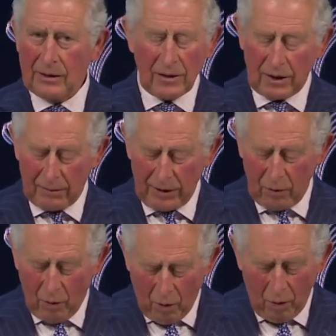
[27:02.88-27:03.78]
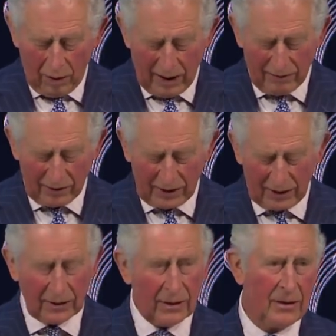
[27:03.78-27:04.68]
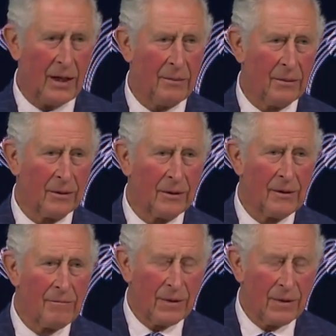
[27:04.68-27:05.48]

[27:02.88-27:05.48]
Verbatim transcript: Ladies and gentlemen, you all have a seat at the table,